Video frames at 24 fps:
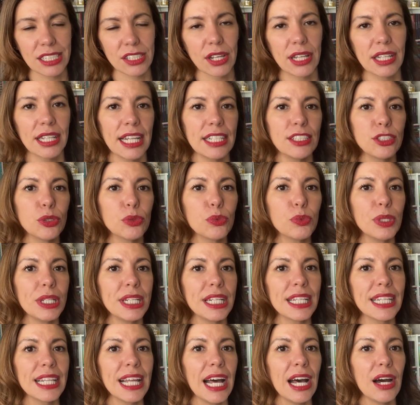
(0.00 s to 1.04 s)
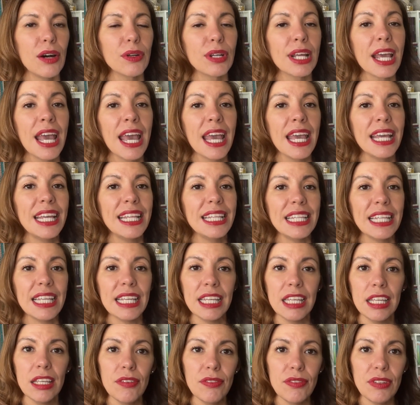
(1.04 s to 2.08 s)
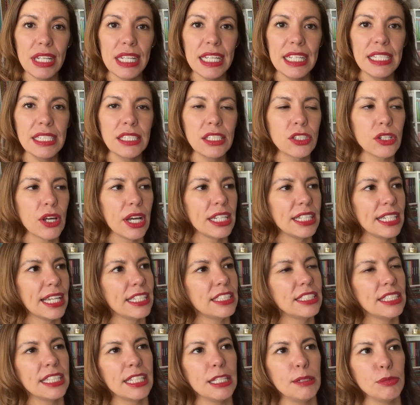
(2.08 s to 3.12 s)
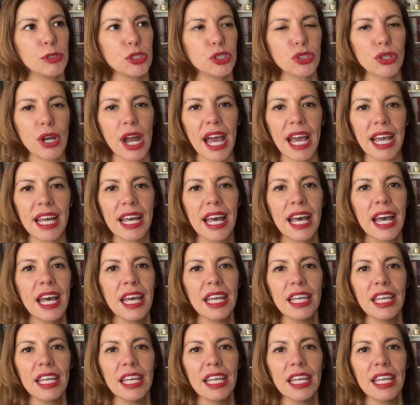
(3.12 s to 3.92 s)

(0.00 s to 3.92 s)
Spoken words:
So I like to read aloud in the evening, so I'd like to keep track,